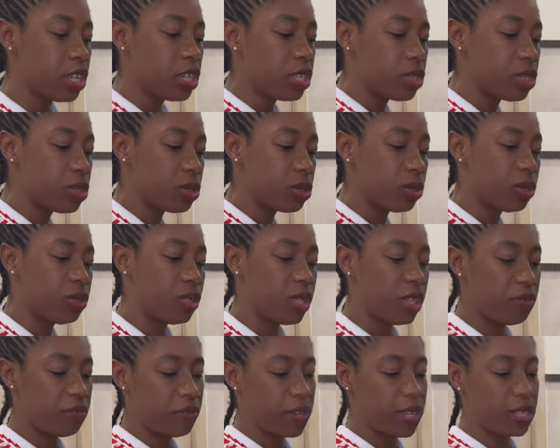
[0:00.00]
So
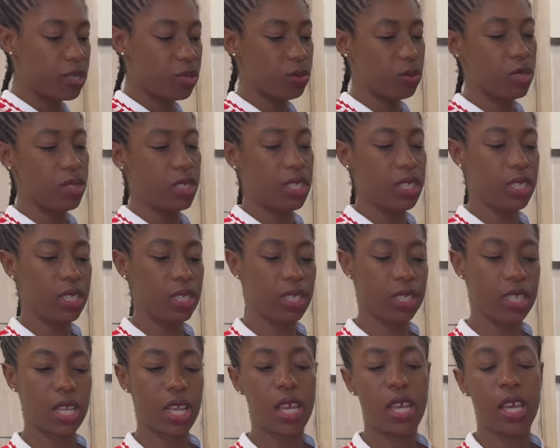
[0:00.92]
the first one
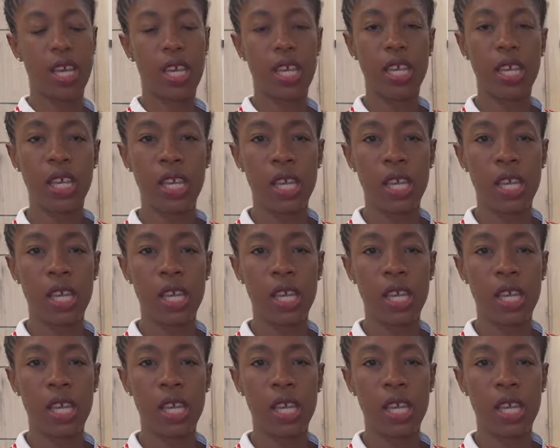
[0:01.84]
is uh,